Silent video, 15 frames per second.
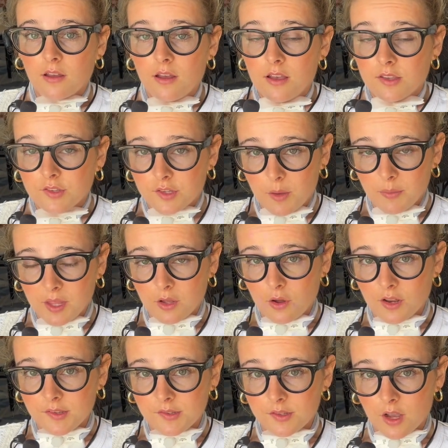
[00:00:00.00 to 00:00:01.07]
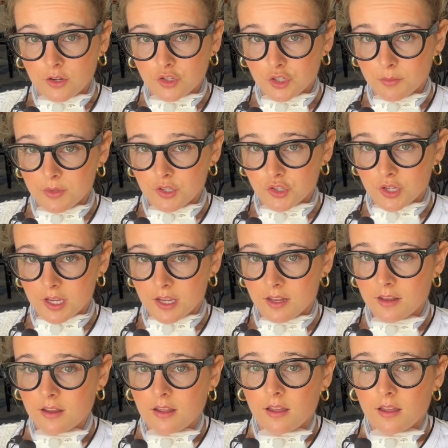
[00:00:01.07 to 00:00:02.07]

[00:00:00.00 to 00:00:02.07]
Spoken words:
something called a suction machine,